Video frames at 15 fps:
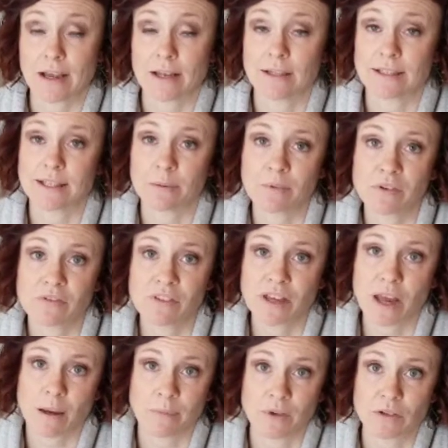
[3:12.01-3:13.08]
And some of the
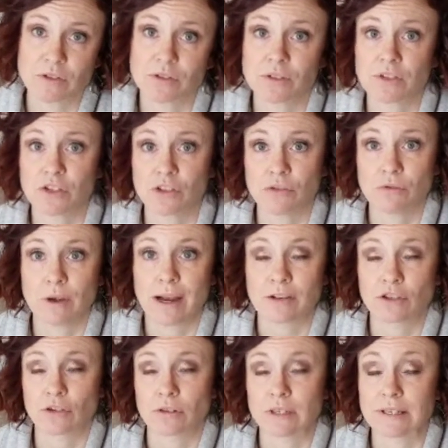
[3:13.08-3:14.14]
chemicals do
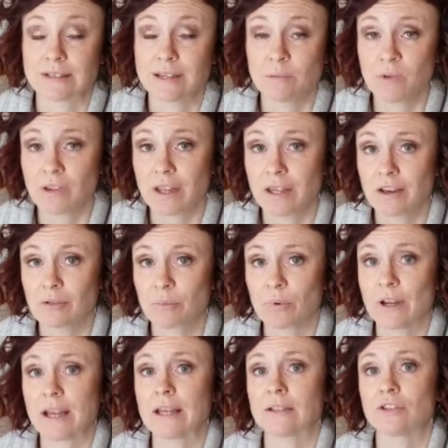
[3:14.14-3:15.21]
actually stimulate your
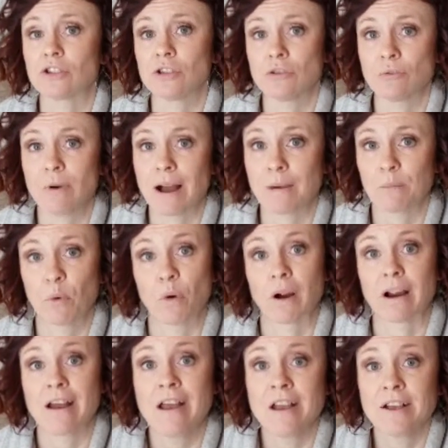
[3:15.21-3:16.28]
brain to want
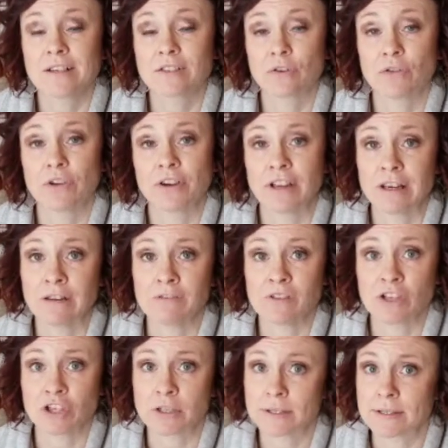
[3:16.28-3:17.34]
more. So you're in a
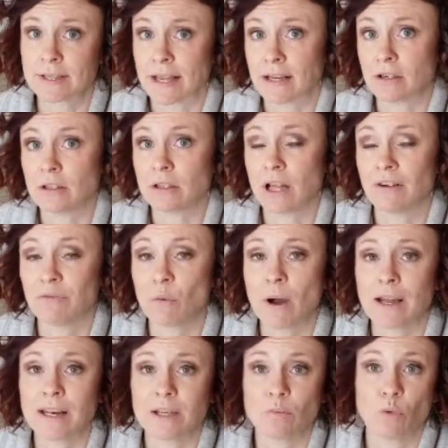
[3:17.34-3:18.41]
vicious cycle of
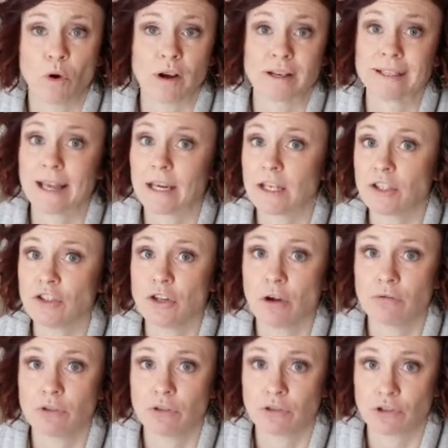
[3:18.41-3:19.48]
wanting more, getting no
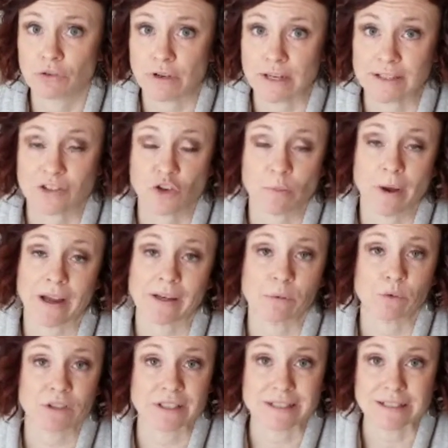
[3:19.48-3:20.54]
nutrients. Your body will
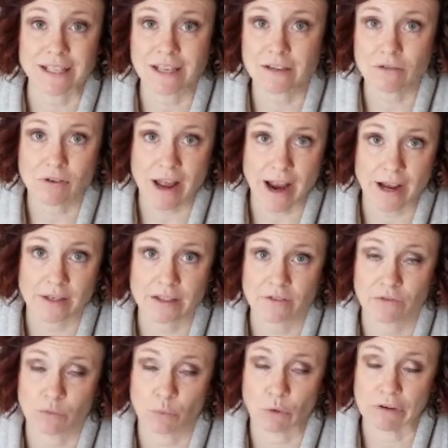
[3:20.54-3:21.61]
continue to ask for
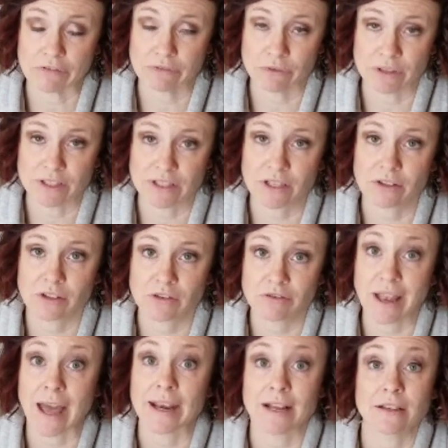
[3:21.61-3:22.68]
more food until you
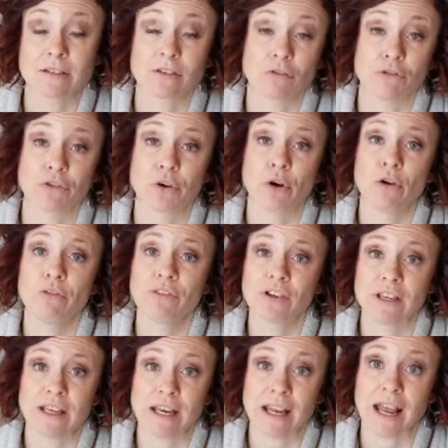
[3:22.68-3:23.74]
get it. So you're
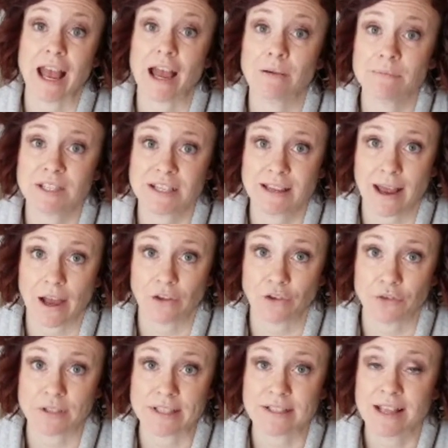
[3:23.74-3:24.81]
overeating empty
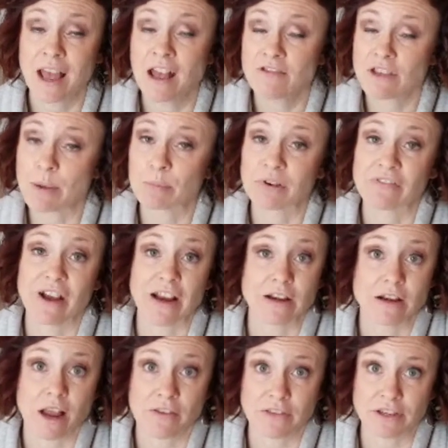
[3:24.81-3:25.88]
calories that provide
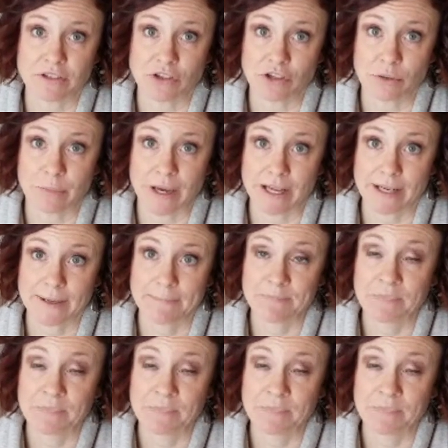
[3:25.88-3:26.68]
nothing to your body.